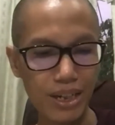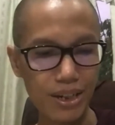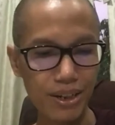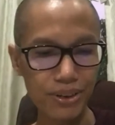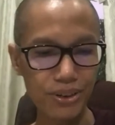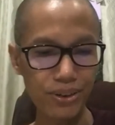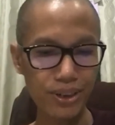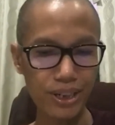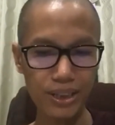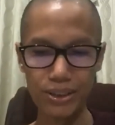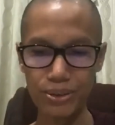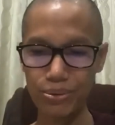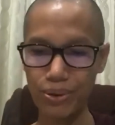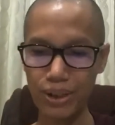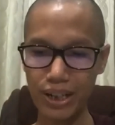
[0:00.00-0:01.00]
So next
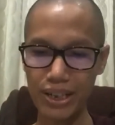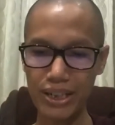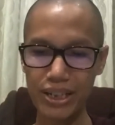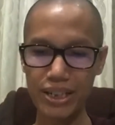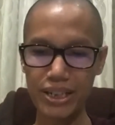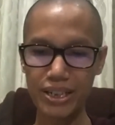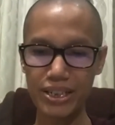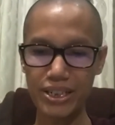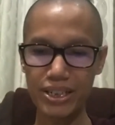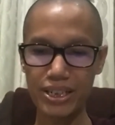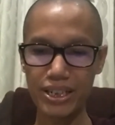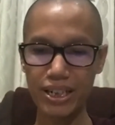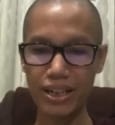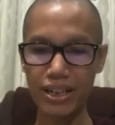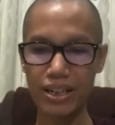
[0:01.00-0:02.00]
one is
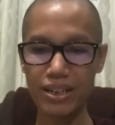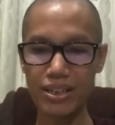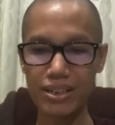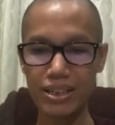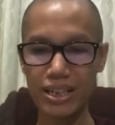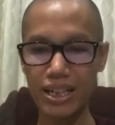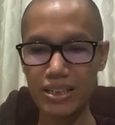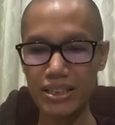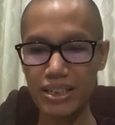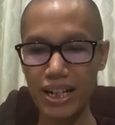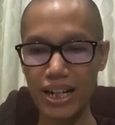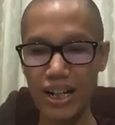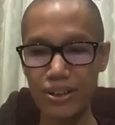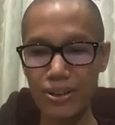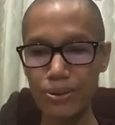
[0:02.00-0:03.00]

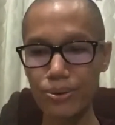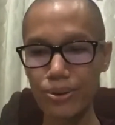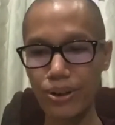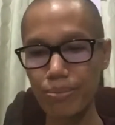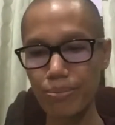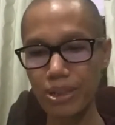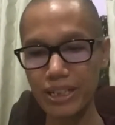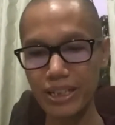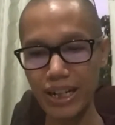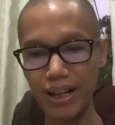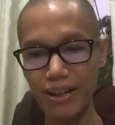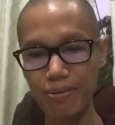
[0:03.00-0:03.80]
Sajjanulomika.